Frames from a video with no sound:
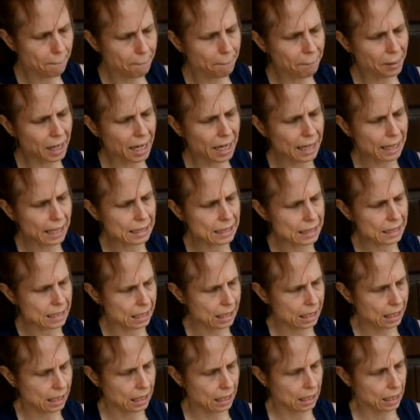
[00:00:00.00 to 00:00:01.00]
But
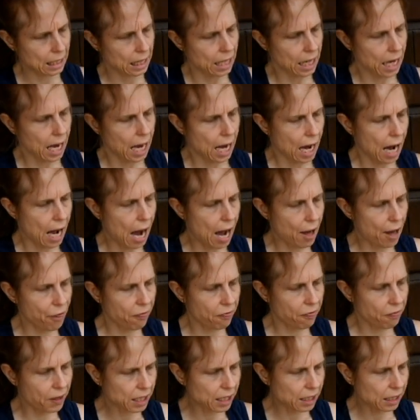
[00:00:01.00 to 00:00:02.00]
I
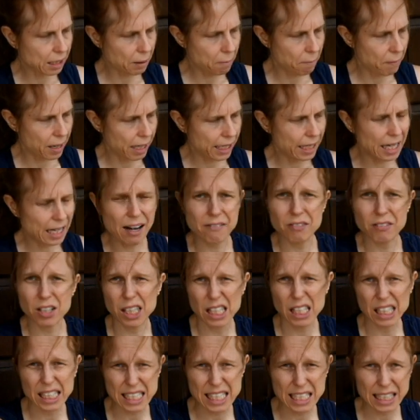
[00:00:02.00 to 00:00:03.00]
think it might have a
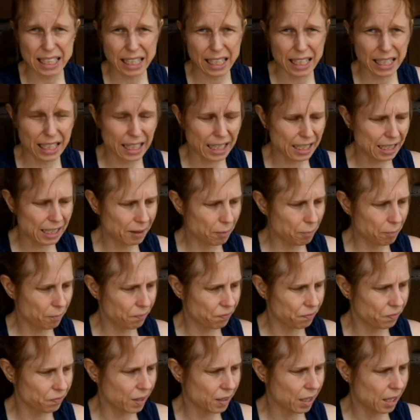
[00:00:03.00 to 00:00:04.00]
leak in it,
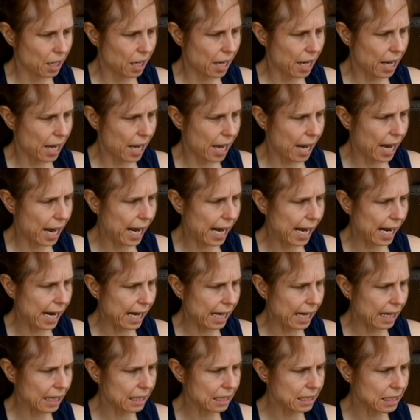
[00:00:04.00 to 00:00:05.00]

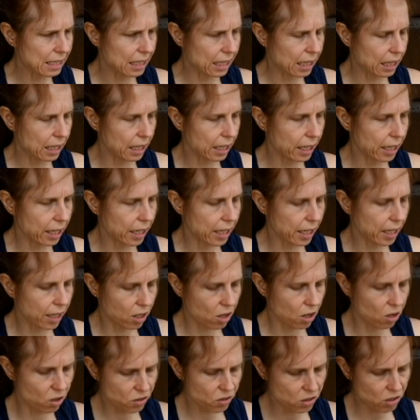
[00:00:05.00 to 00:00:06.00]
and it
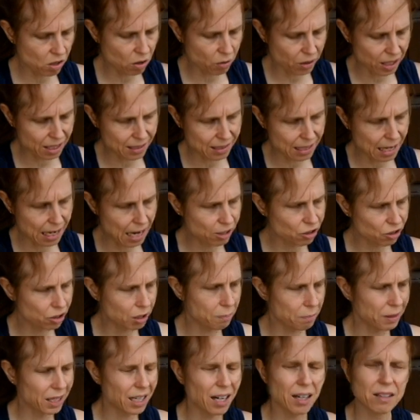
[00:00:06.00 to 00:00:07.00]
also is
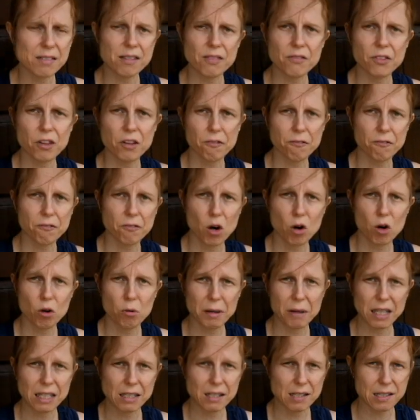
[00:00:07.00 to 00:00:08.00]
actually, because of the
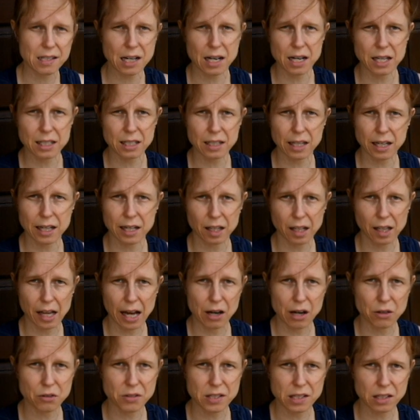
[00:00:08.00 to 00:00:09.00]
foam inside that
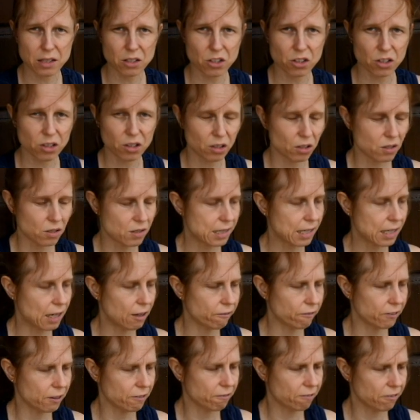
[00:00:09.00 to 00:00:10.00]
allows it to
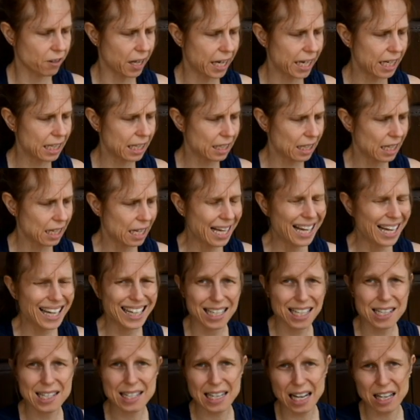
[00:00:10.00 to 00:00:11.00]
self-inflate,
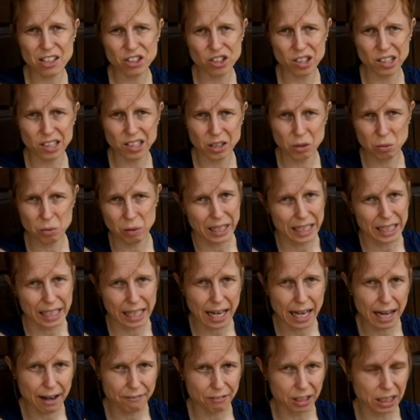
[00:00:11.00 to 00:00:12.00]
it's actually quite
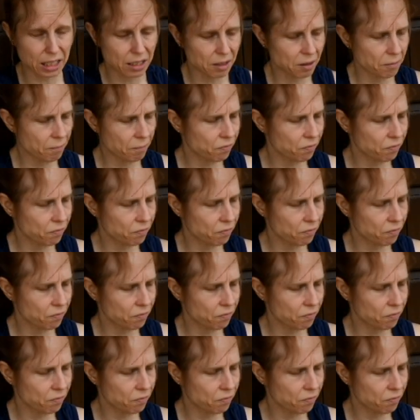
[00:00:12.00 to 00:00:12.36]
heavy.